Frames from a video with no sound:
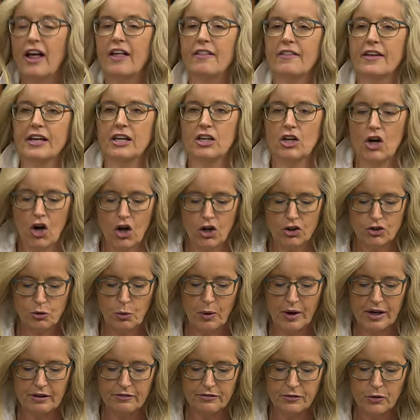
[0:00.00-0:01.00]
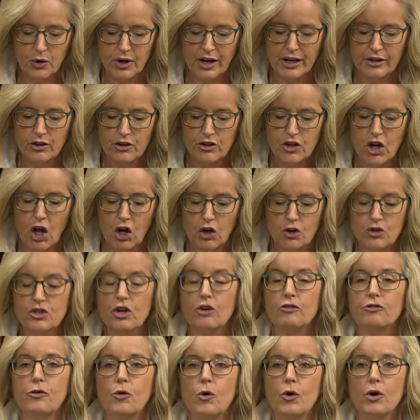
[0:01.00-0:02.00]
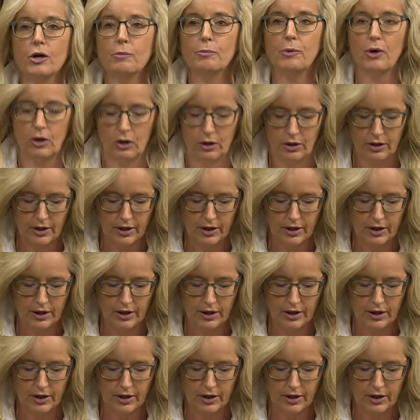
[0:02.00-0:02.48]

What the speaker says: they call $2,400 affordable.